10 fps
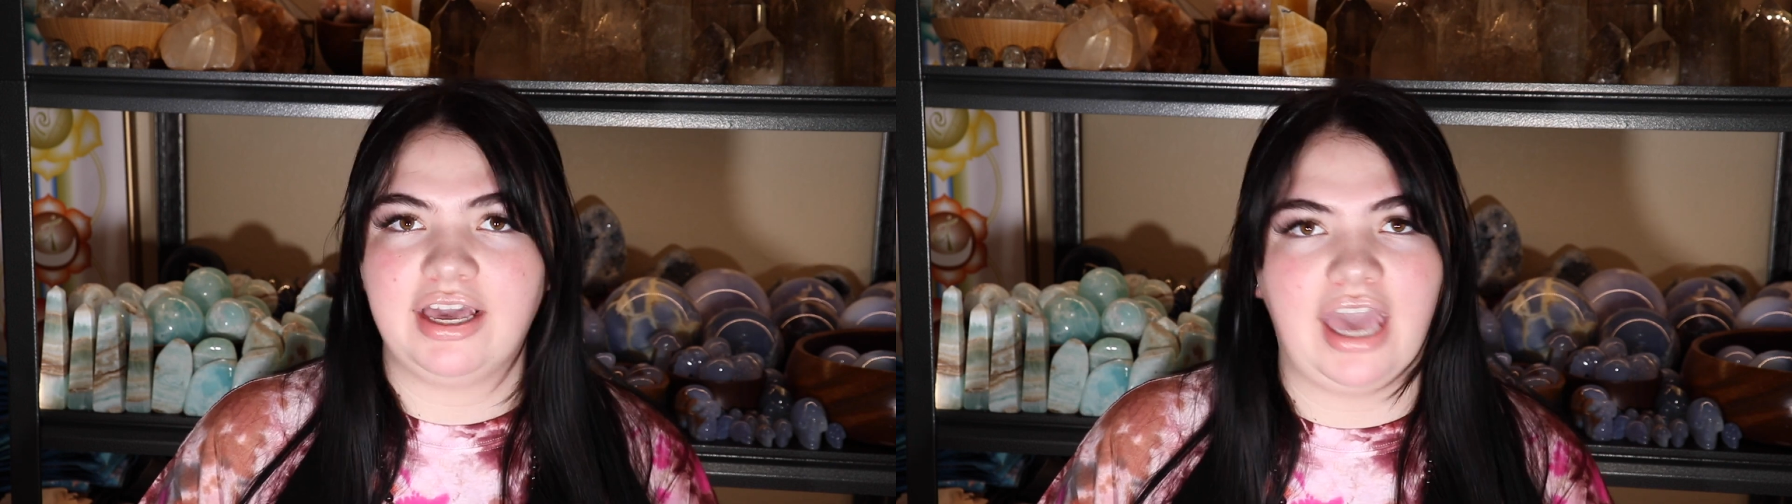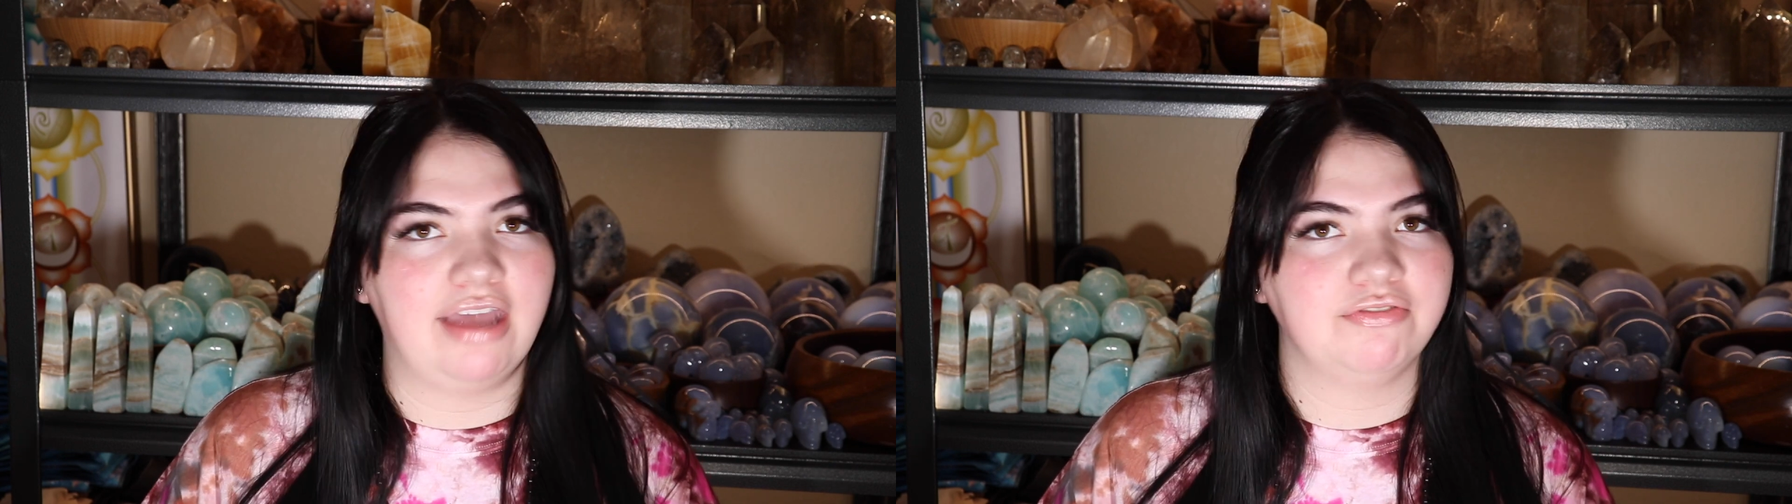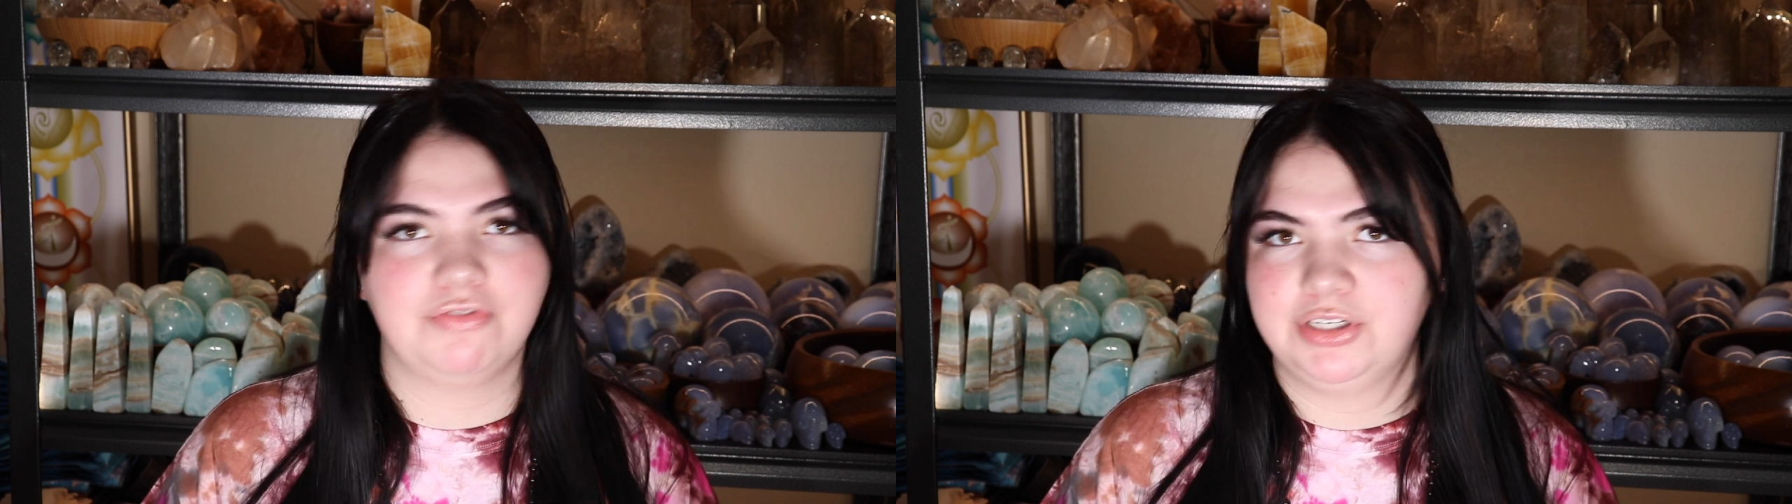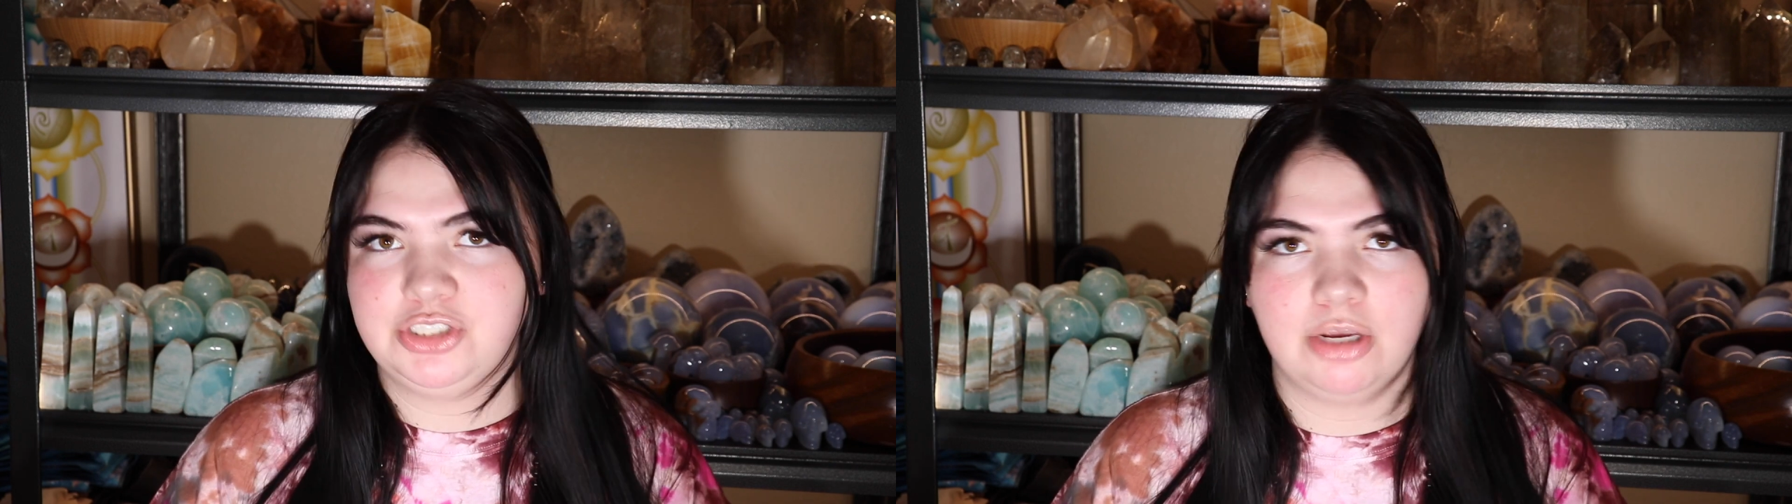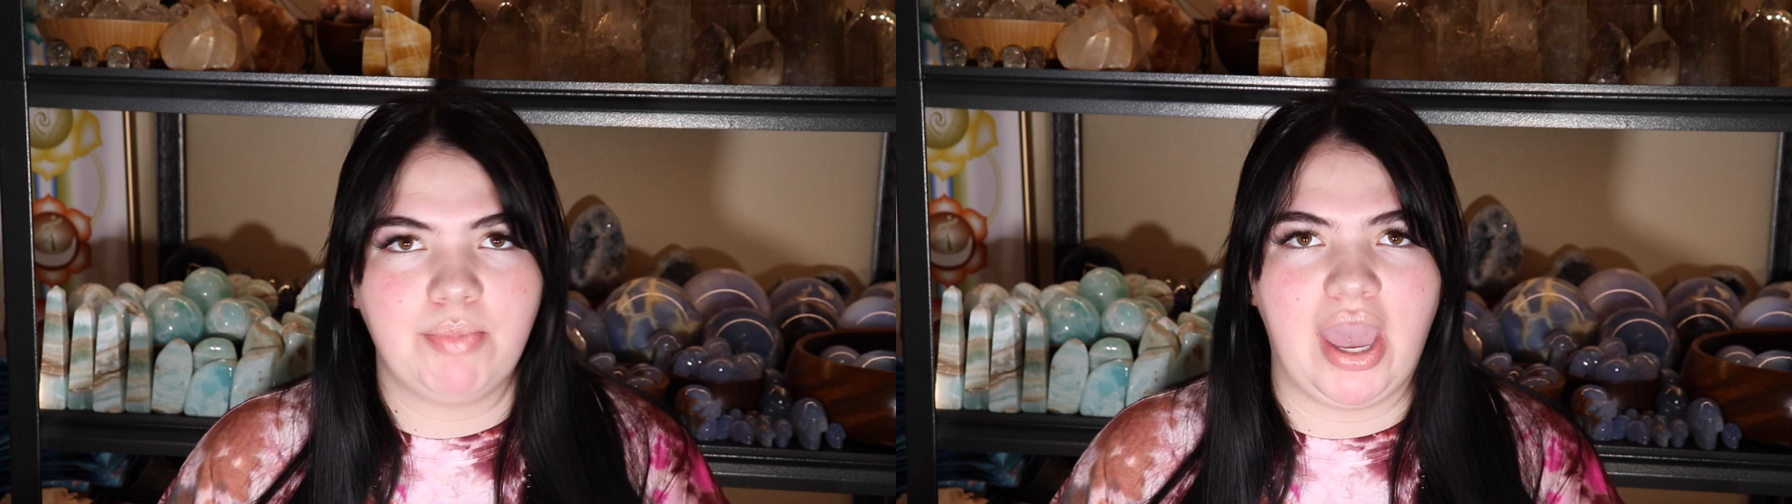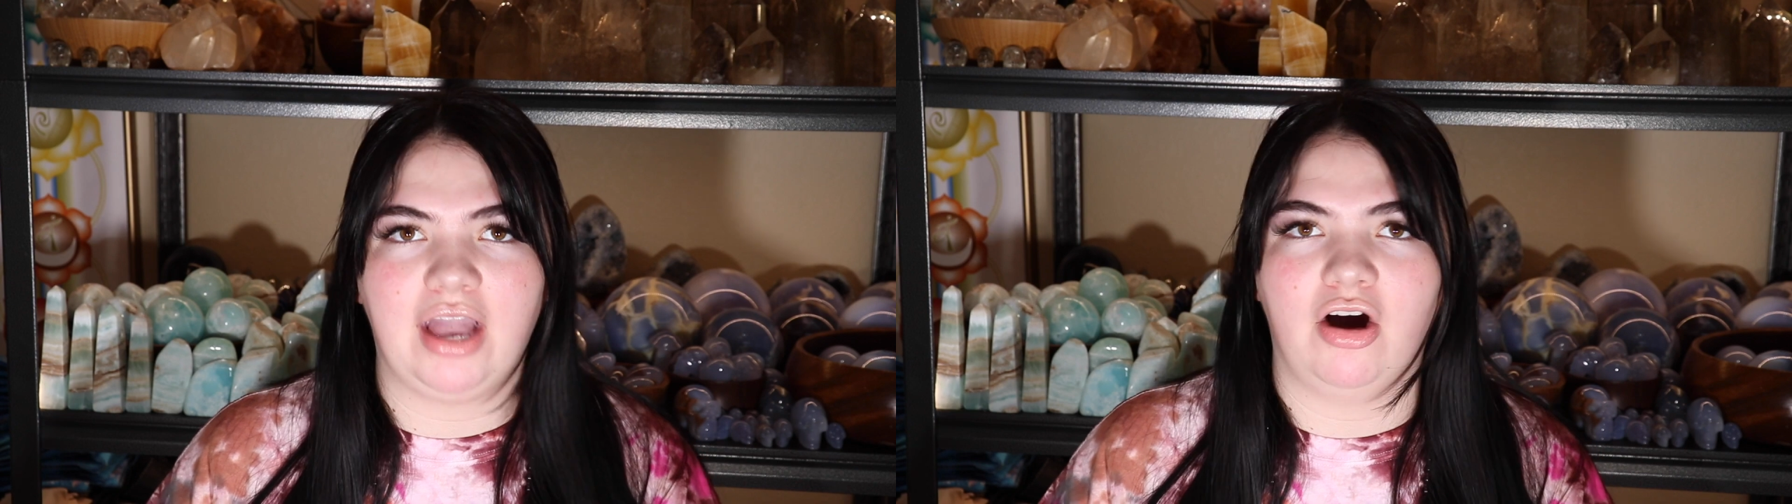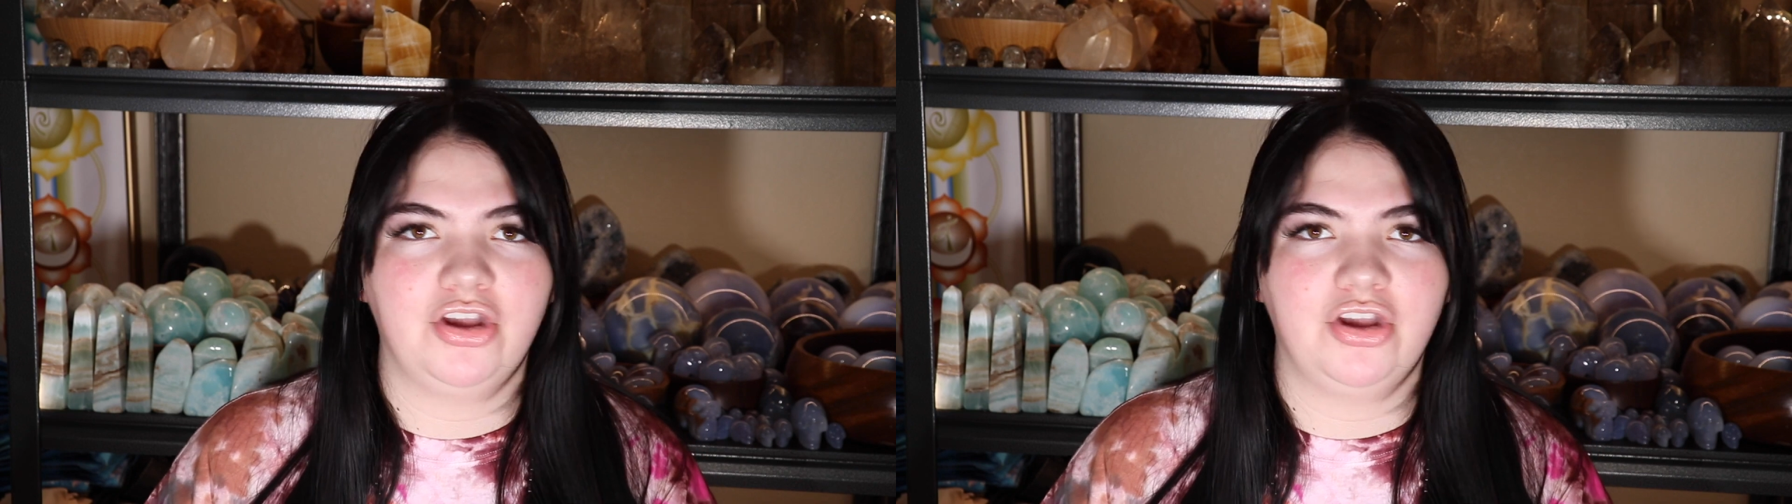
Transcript: Again, free shipping.